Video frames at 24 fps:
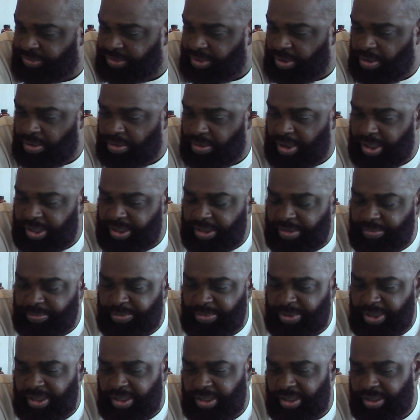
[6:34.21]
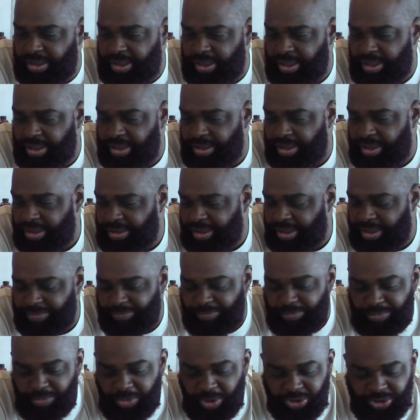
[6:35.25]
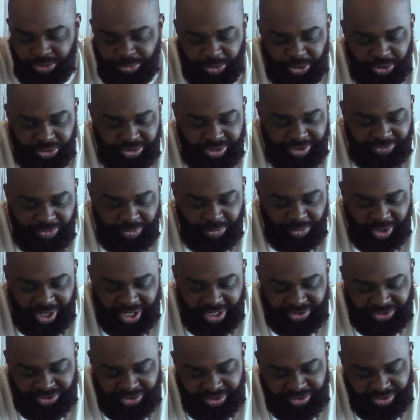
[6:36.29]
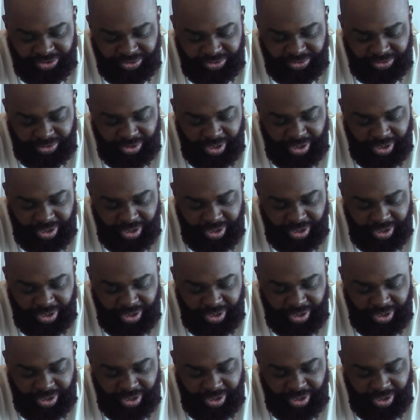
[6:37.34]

So I ended up being in multiple different branches.